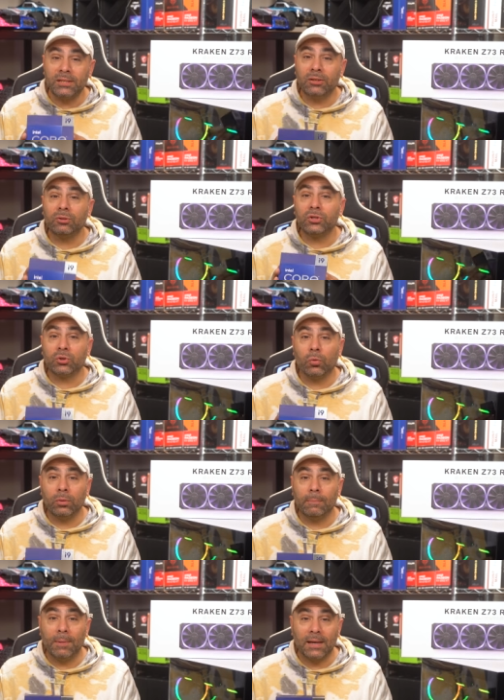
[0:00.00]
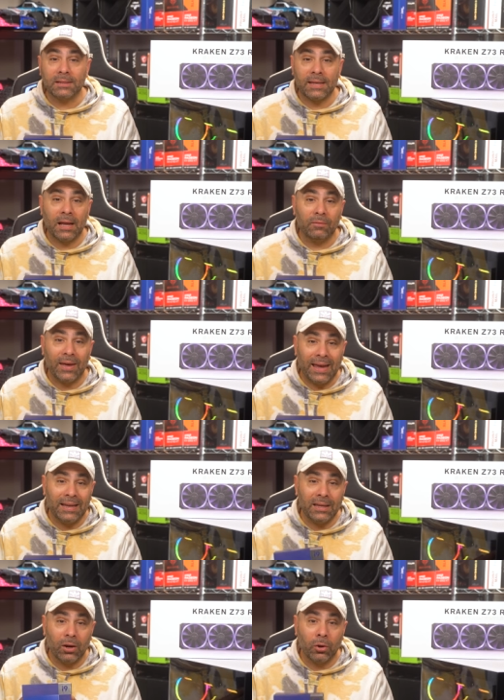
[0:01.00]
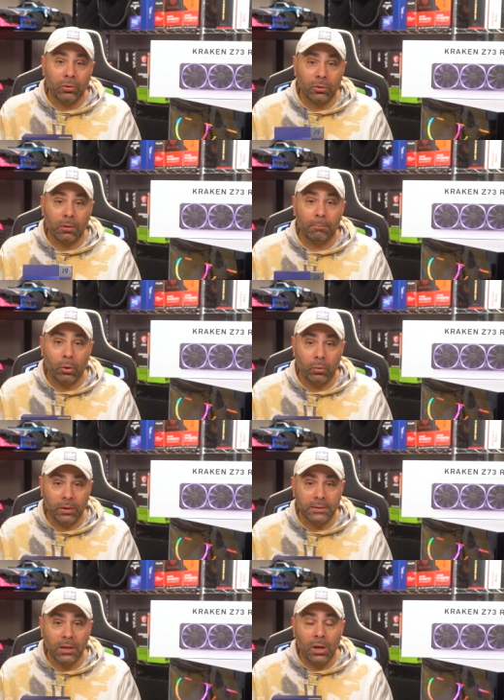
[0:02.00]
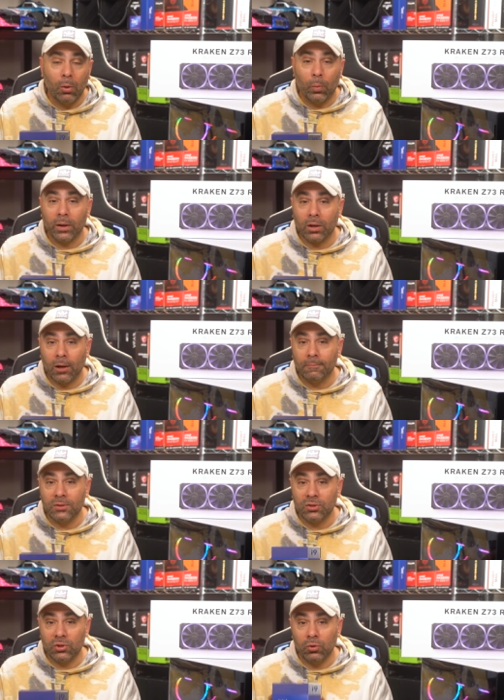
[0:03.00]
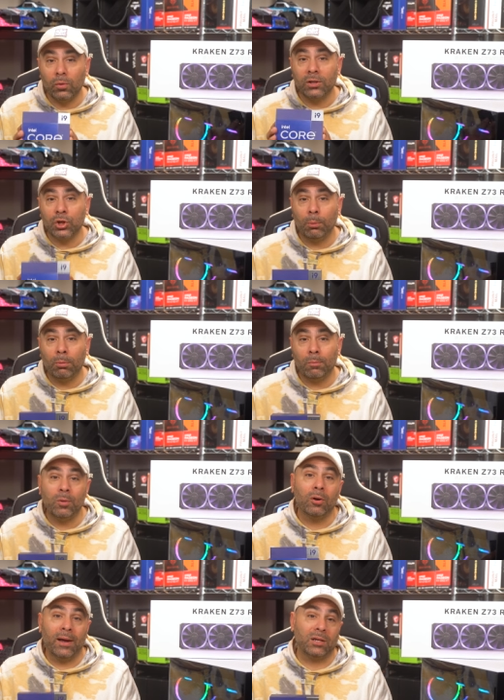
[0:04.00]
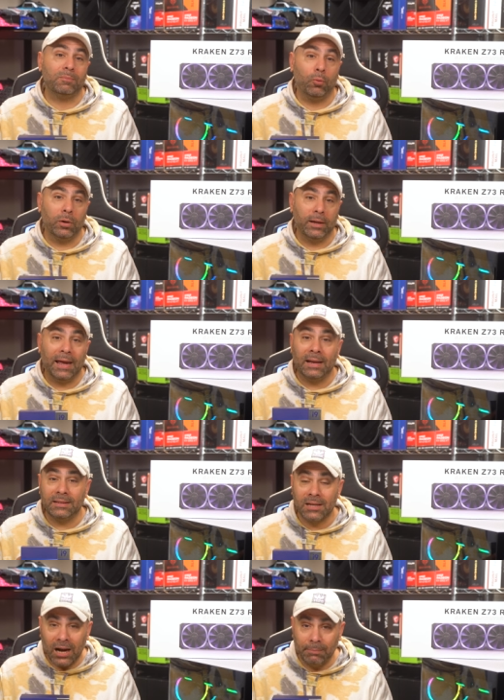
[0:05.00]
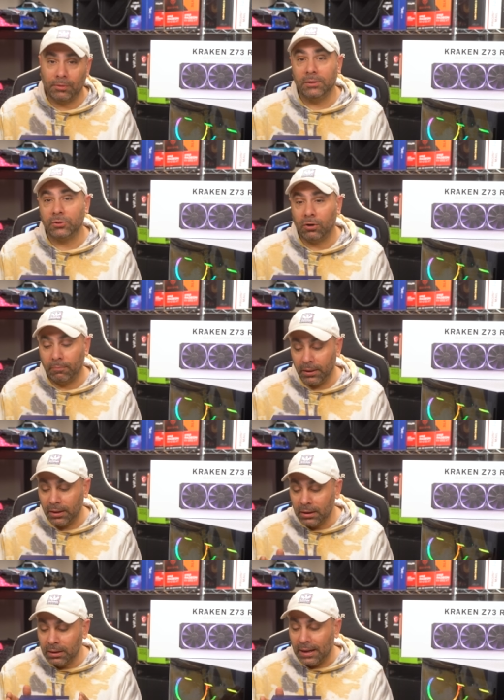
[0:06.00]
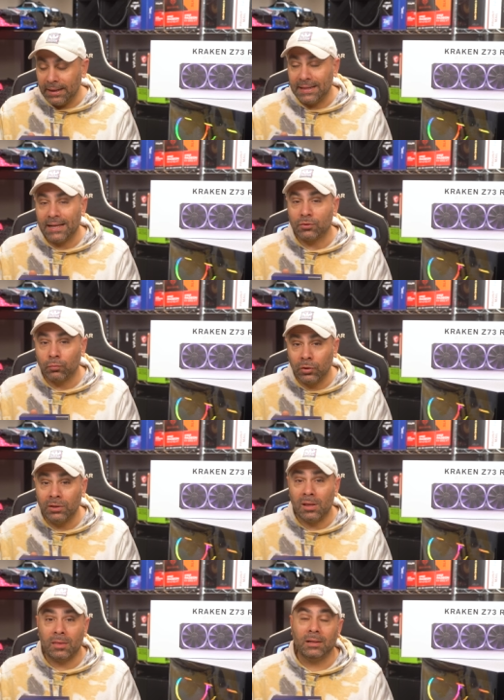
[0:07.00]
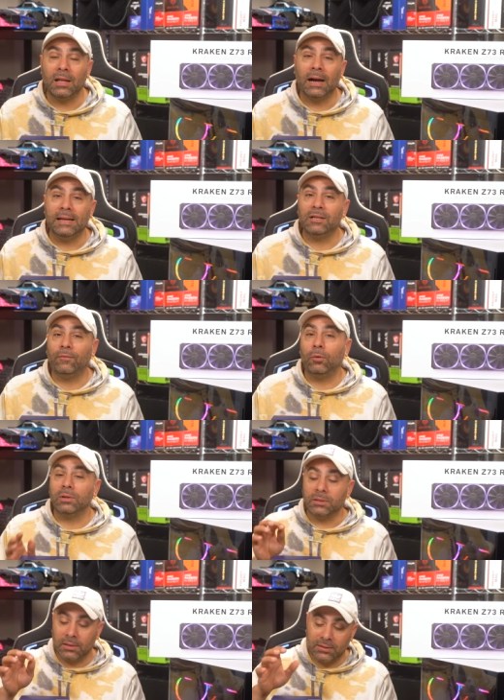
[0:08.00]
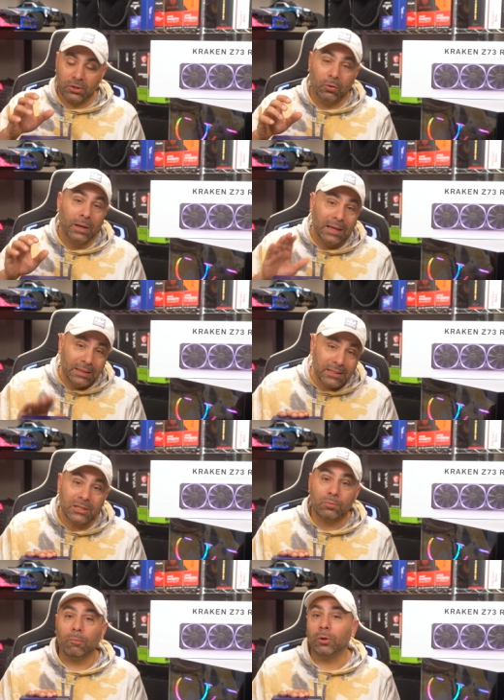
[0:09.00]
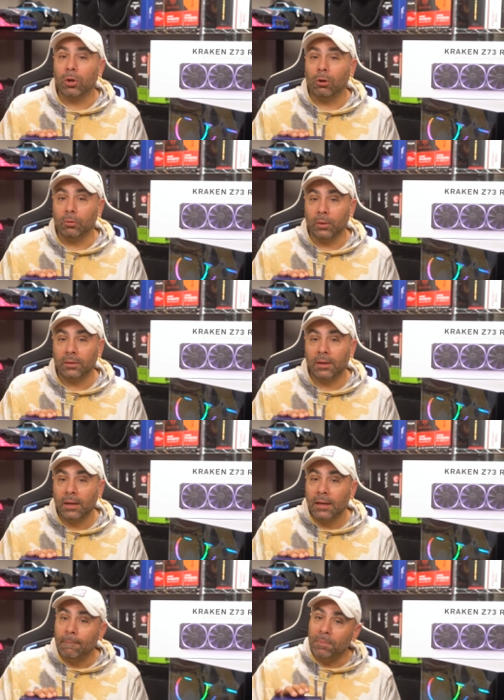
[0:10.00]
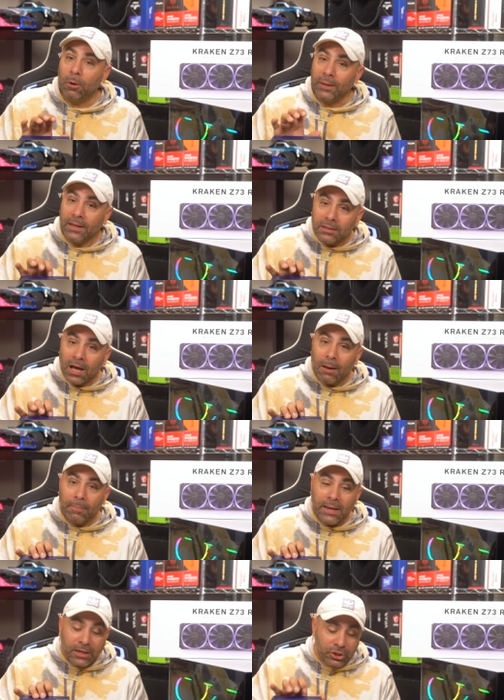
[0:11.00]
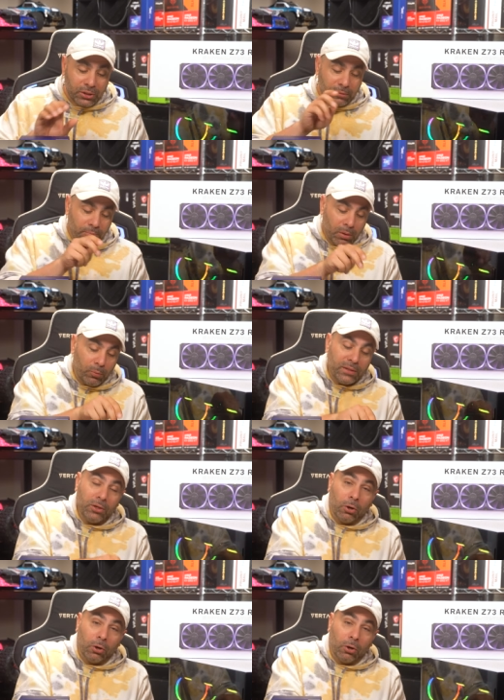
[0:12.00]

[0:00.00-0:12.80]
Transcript: still score the best out of any other component when it comes to Adobe Premiere exporting and timeline scrubbing. And that's really the thing that I need to focus on. So this is what we're going with. Now, in combination with the